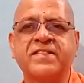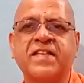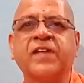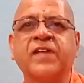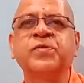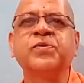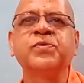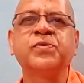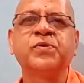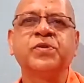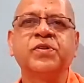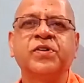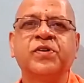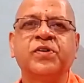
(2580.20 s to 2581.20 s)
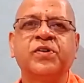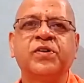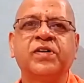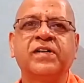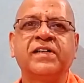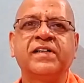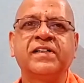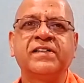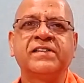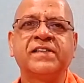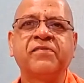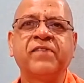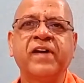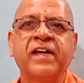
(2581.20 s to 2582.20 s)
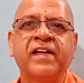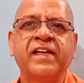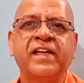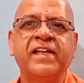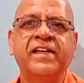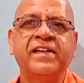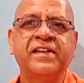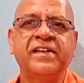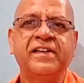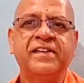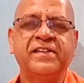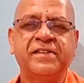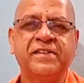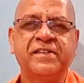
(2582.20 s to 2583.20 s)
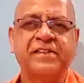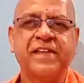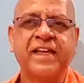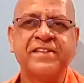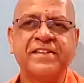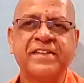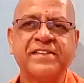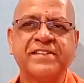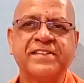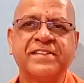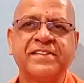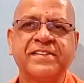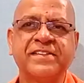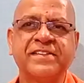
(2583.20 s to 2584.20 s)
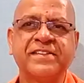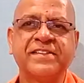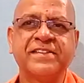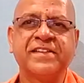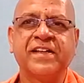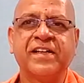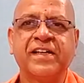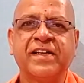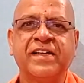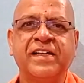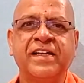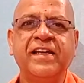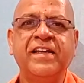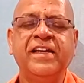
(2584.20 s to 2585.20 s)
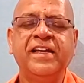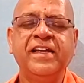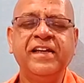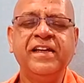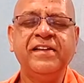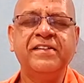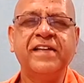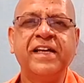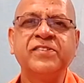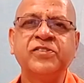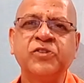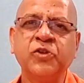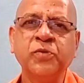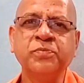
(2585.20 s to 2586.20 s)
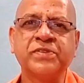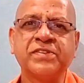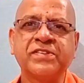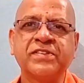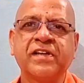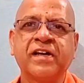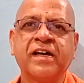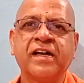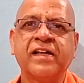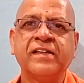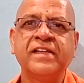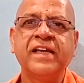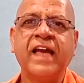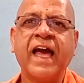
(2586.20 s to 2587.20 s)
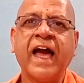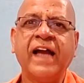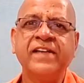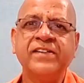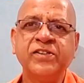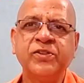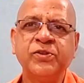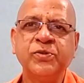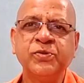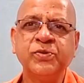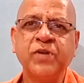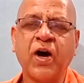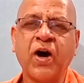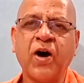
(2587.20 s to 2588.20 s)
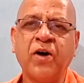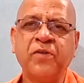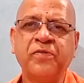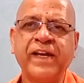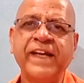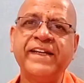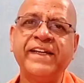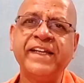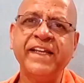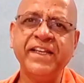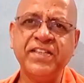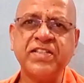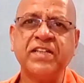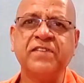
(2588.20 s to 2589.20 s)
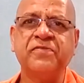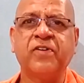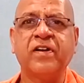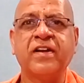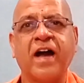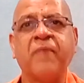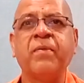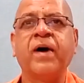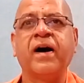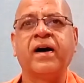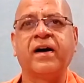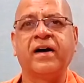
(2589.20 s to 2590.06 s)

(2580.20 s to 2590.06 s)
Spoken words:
sadhu. Somewhere he says this. He assumes the attitude of a teacher for Rama.